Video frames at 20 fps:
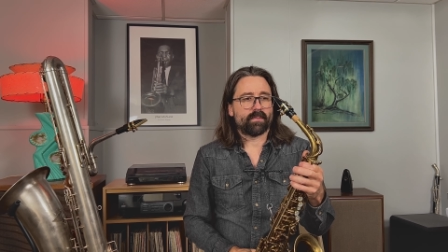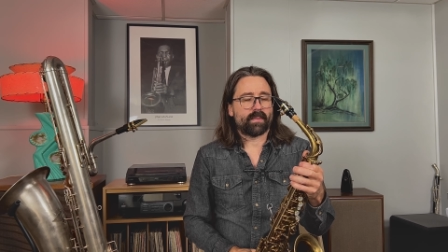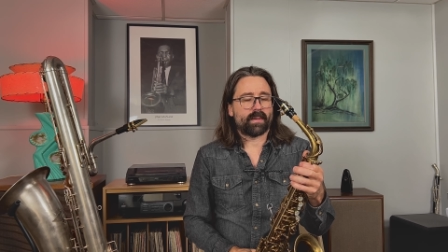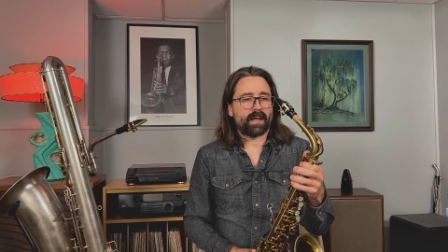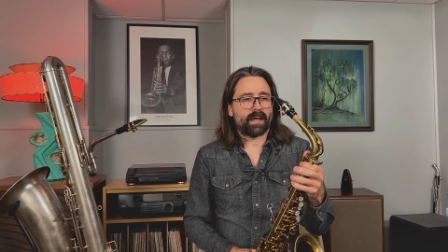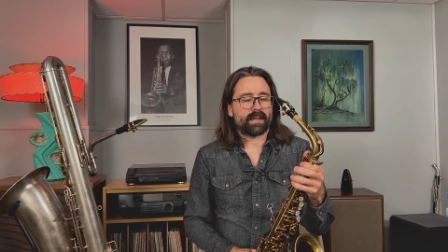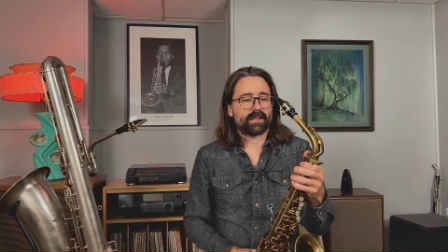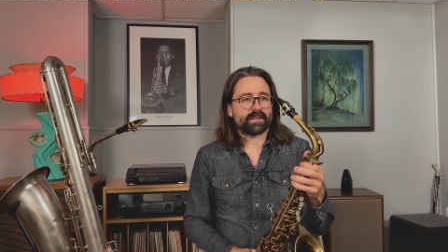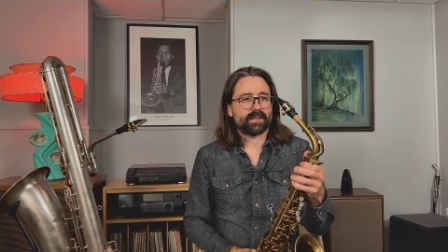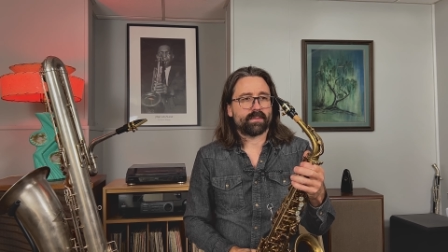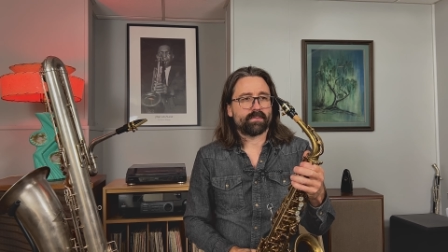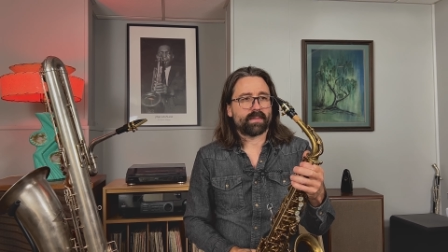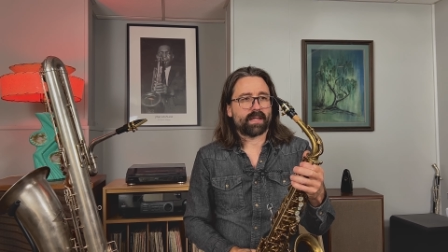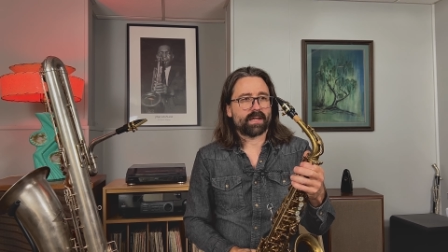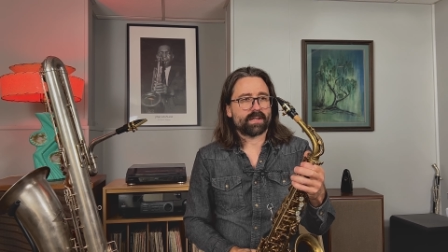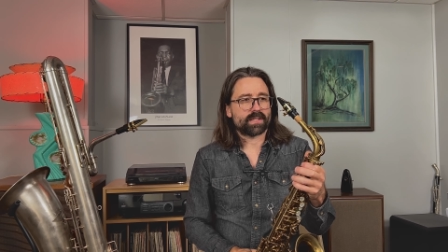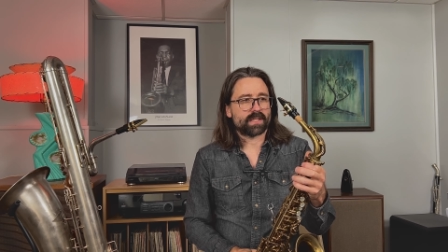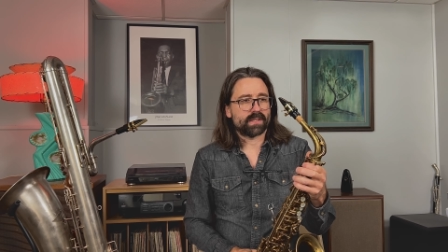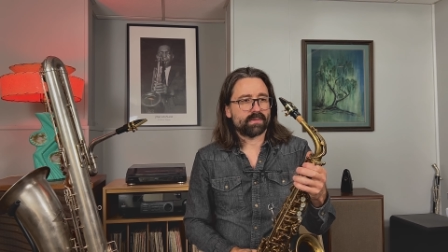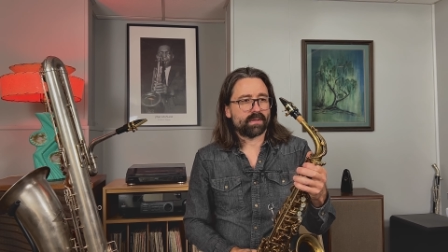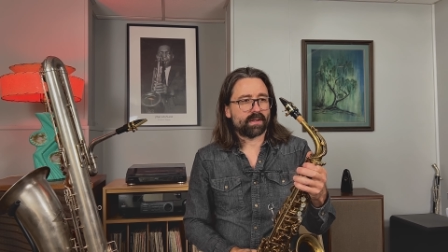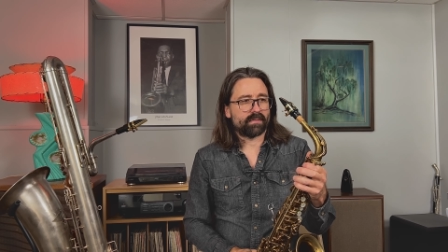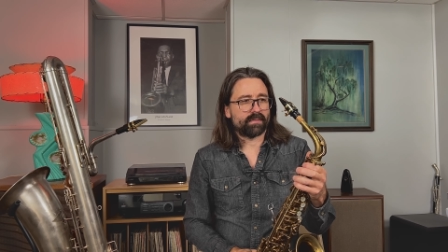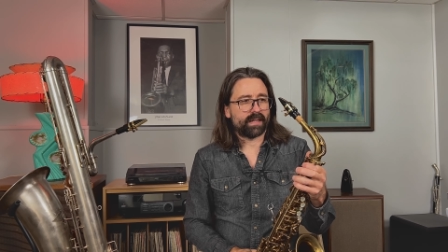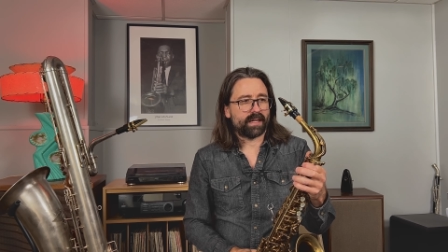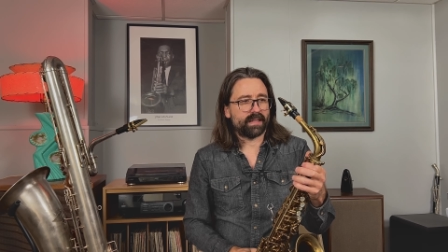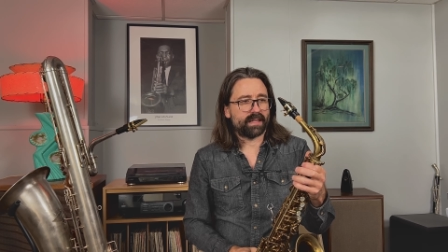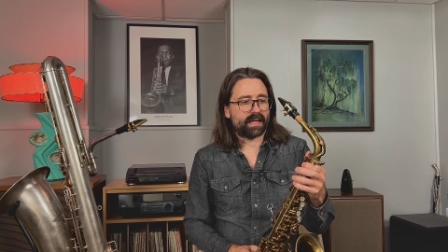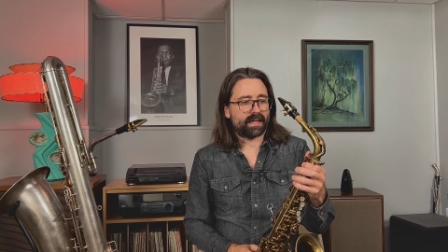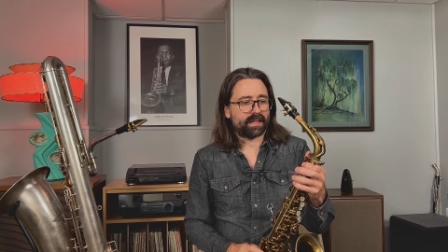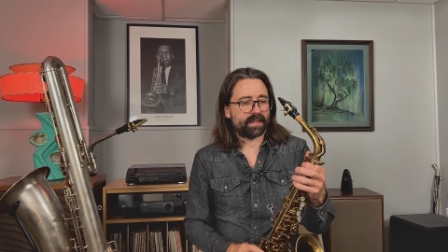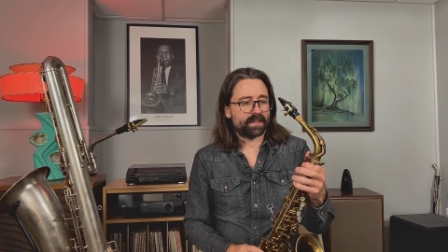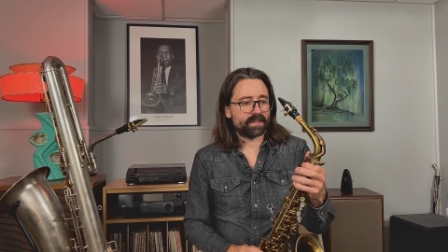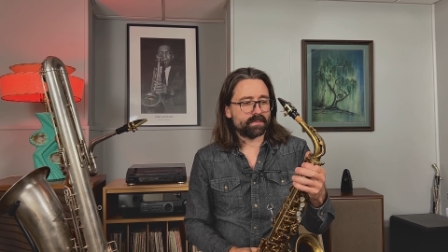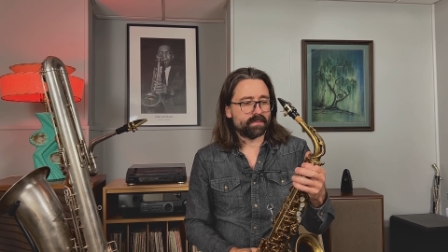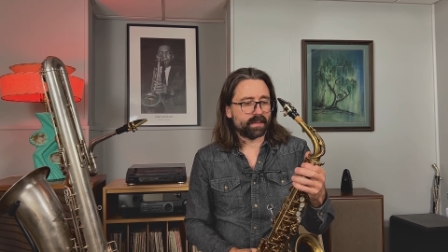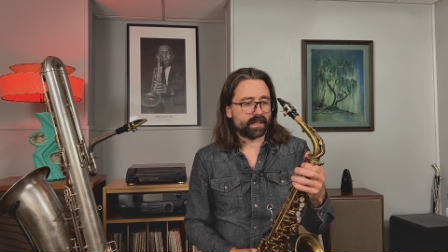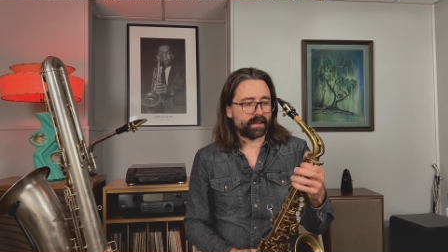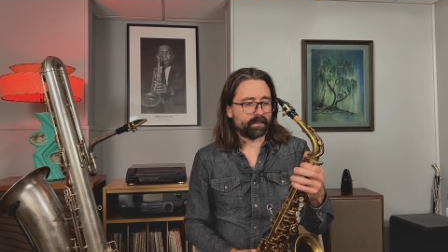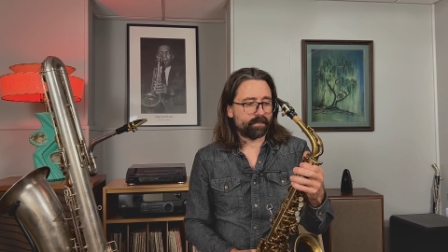actually I'm not sure what reed that is,
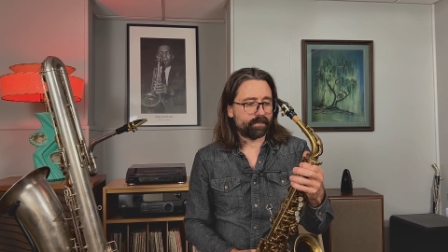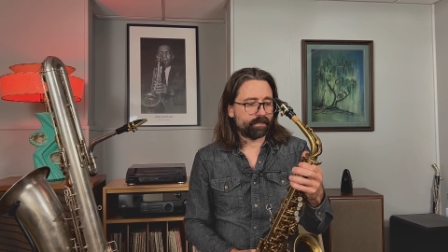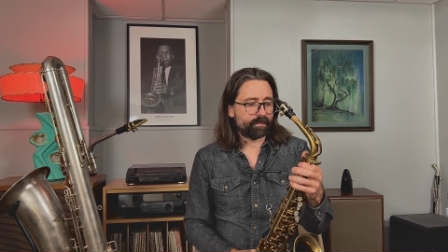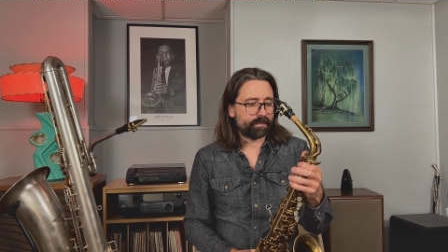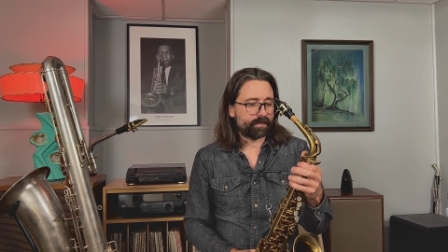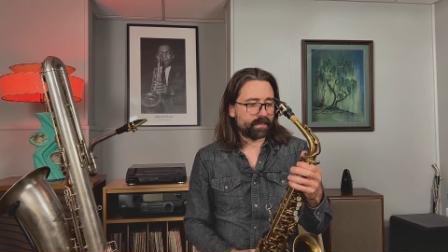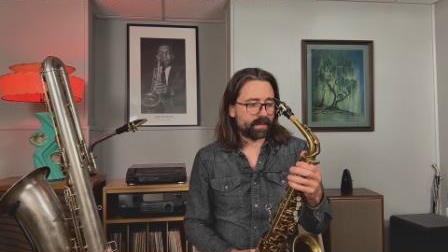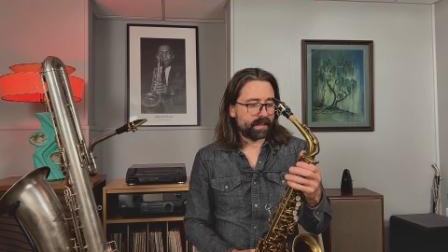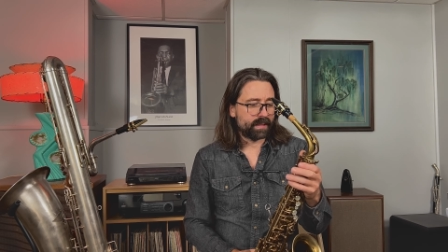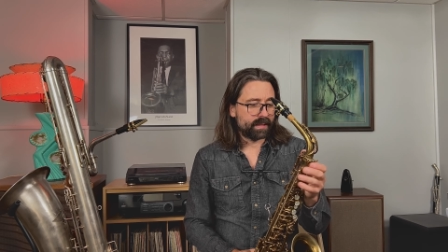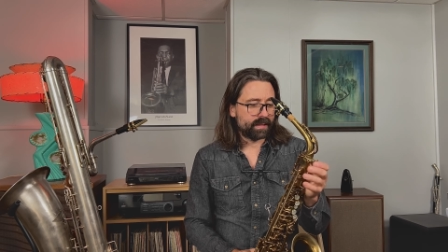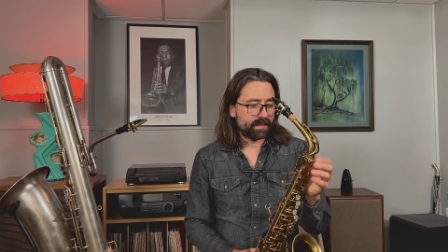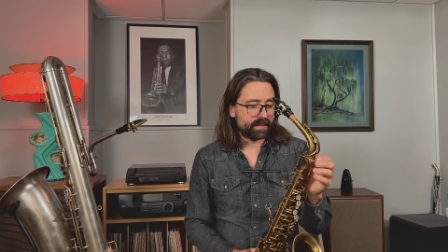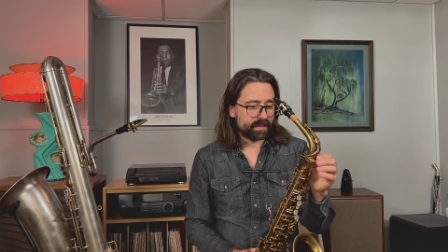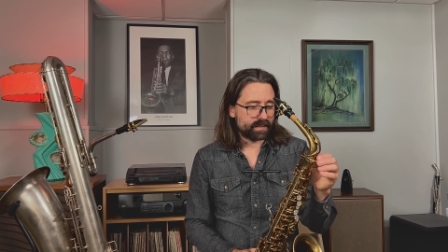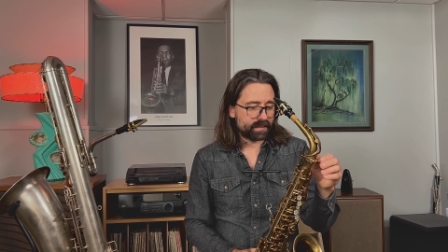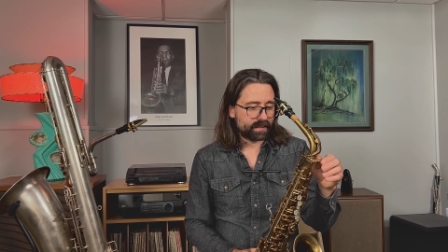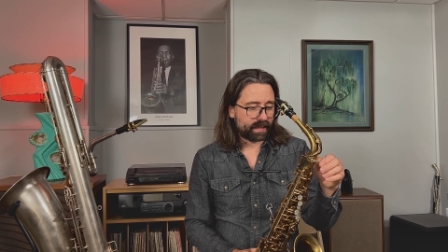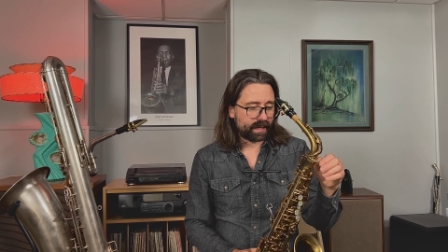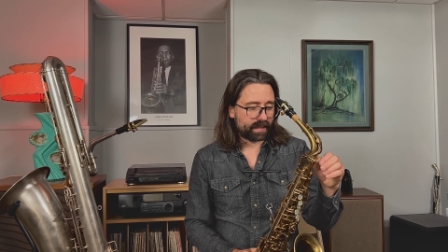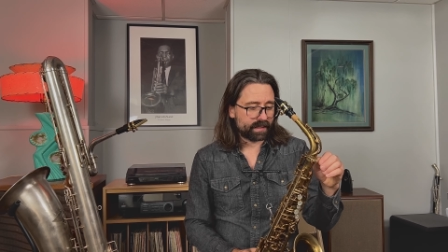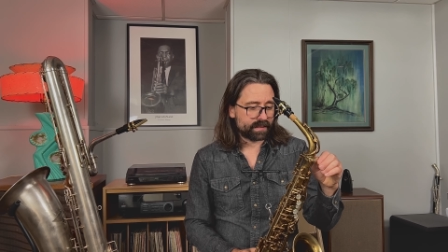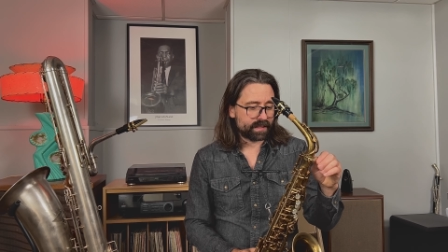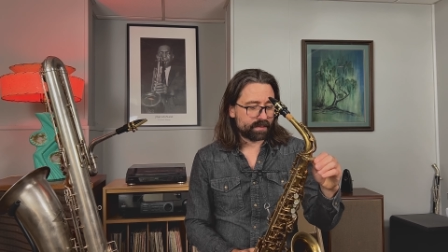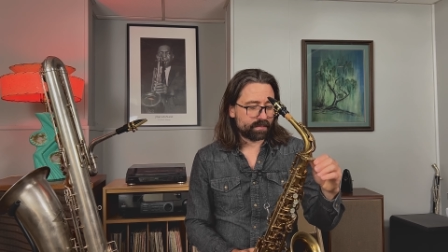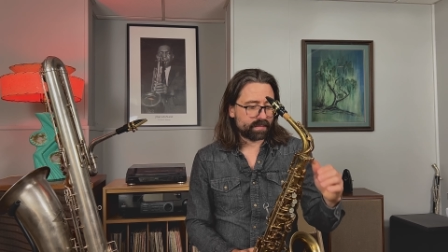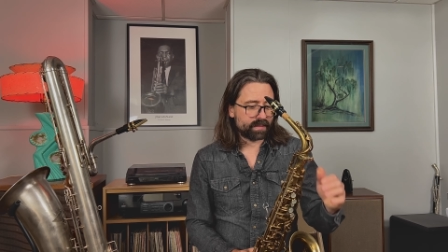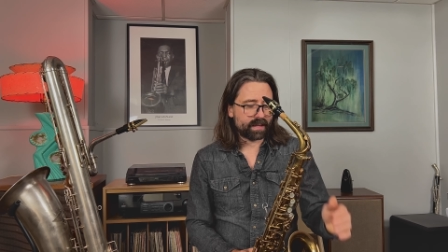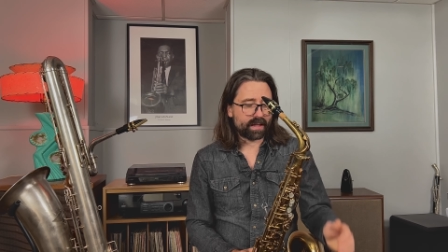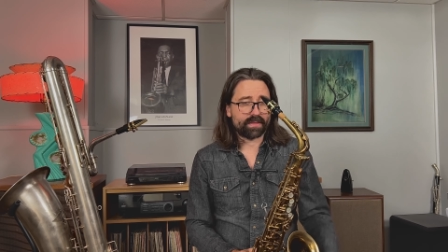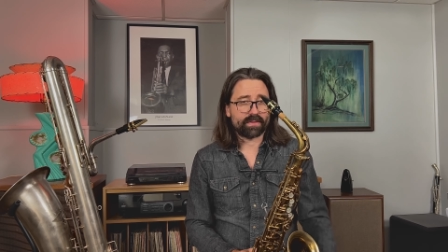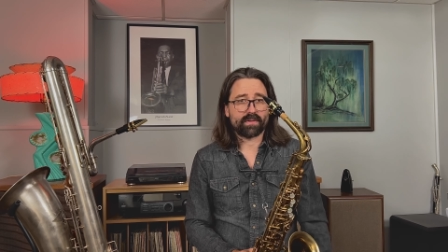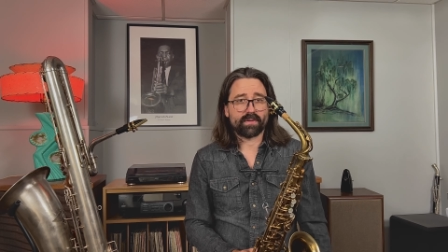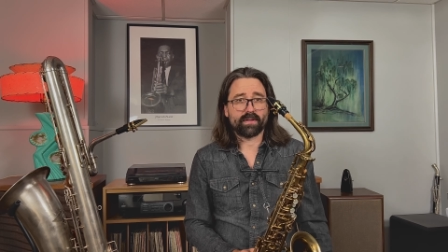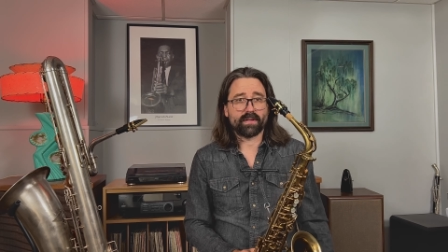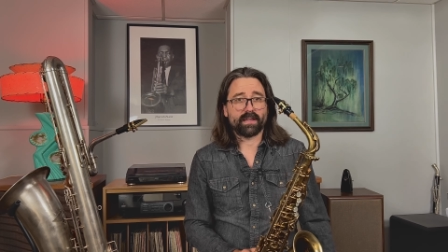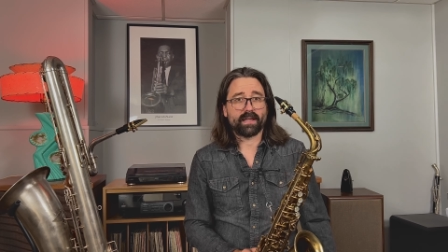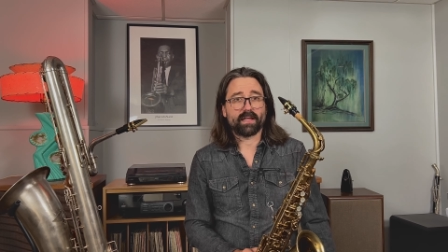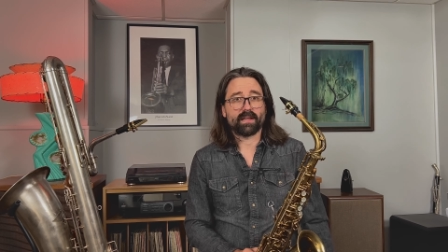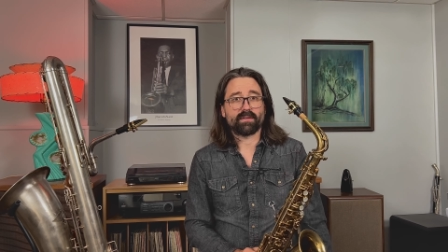but just kind of something I threw
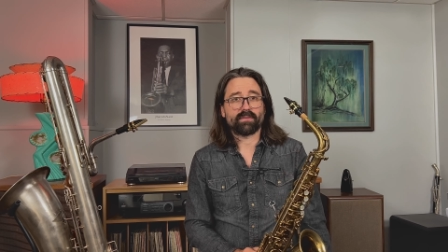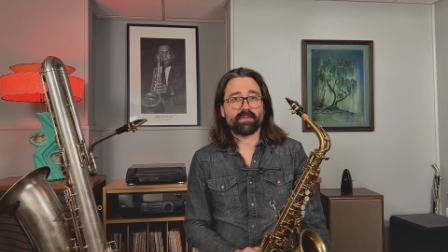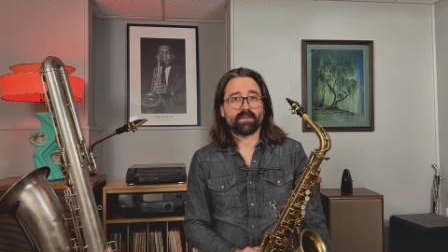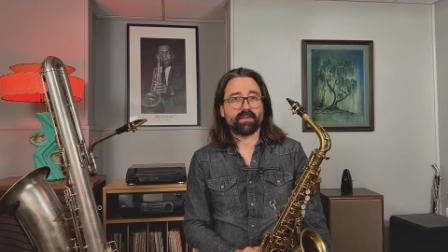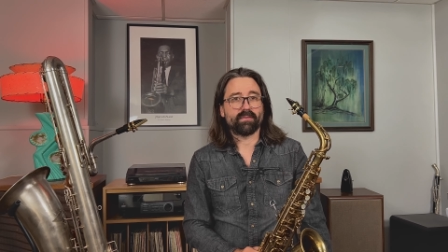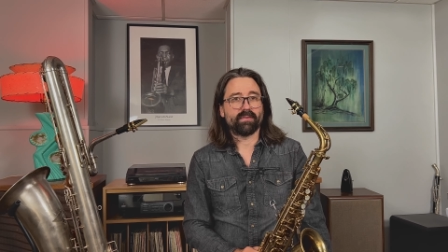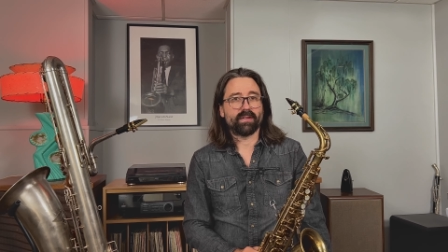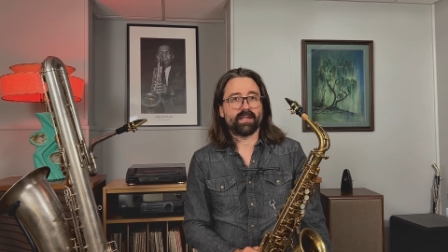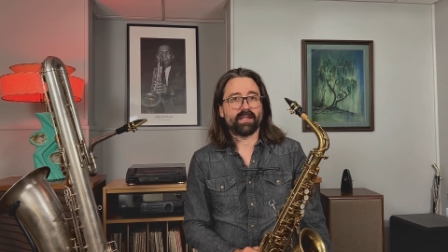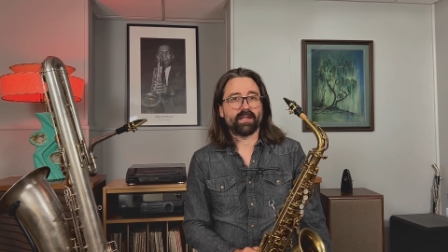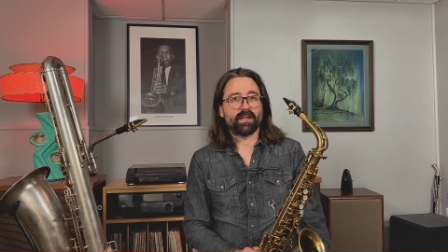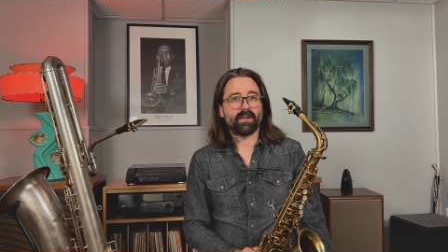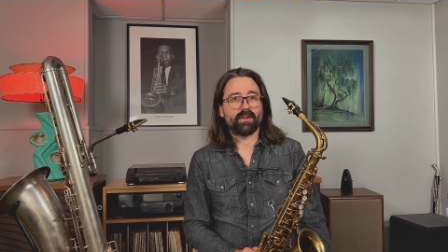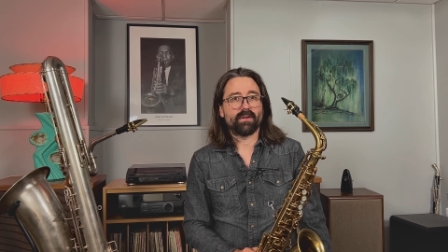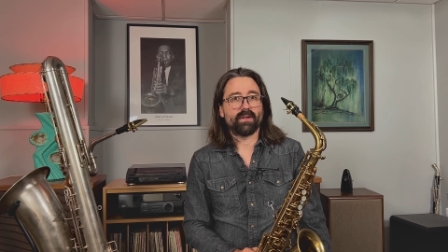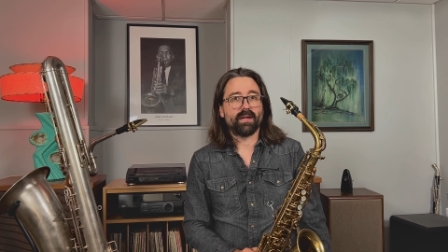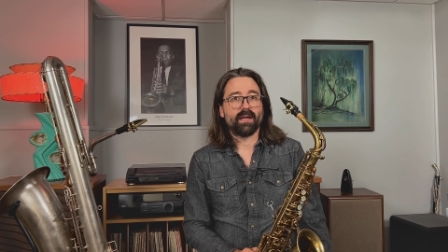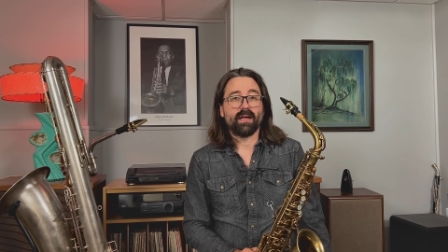together for the video.